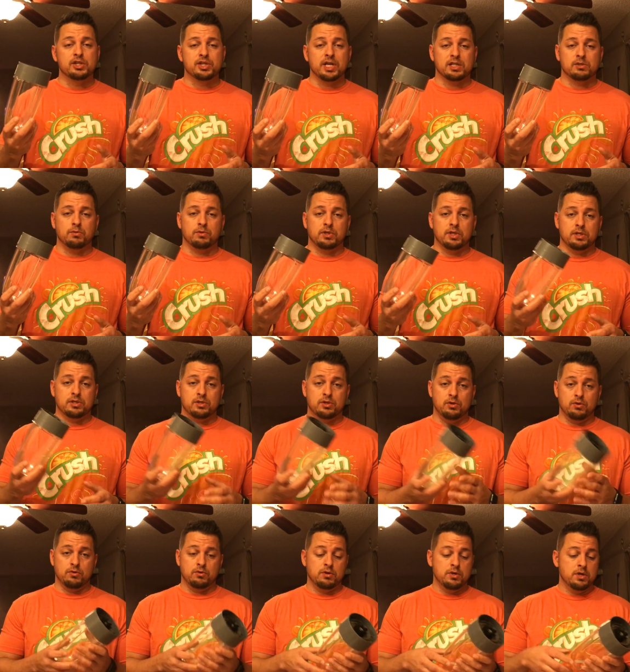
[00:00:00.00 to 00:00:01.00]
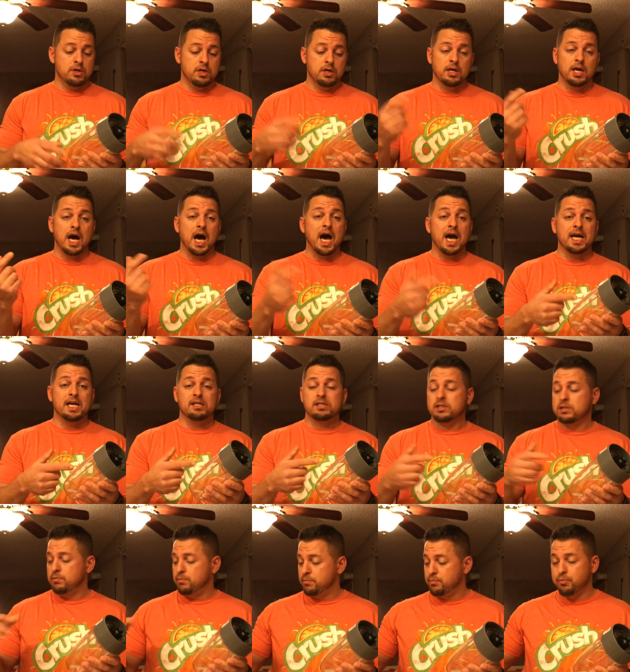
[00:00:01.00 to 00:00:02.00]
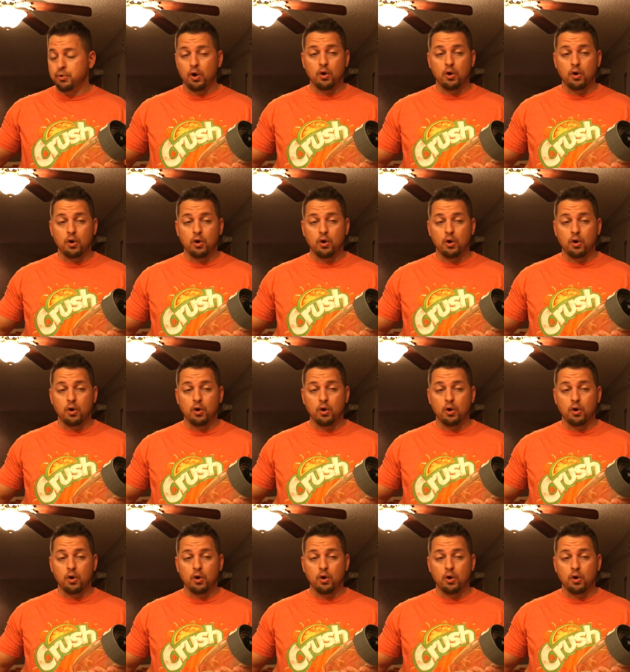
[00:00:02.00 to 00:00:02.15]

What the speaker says: shakes with this too. Ice,